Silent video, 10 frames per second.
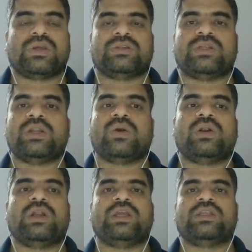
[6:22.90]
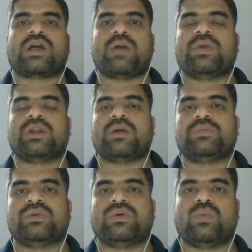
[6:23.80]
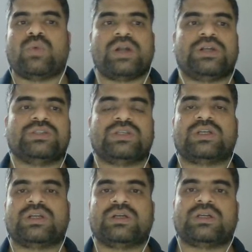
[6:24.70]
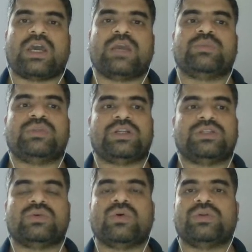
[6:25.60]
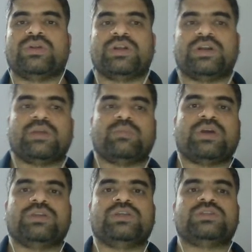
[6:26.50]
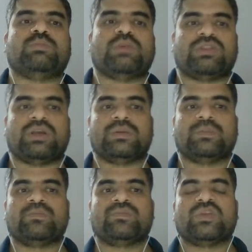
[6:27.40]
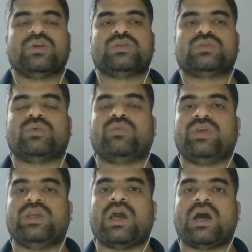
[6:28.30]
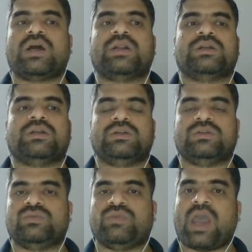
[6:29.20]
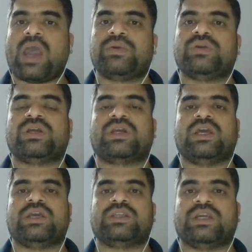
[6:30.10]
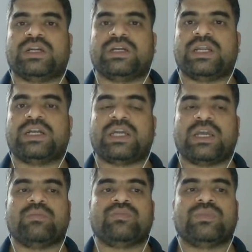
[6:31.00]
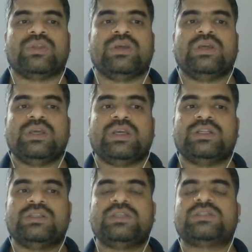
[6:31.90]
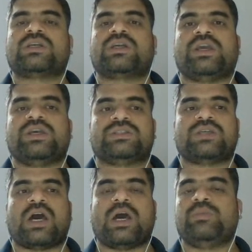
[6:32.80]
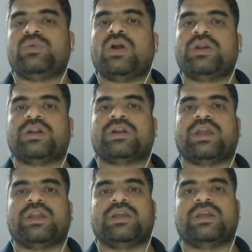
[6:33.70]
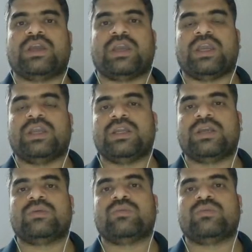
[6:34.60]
Then only the compile come to know what is the type that is going to return by this method. So we have to declare the return type. In this case, I'm not returning any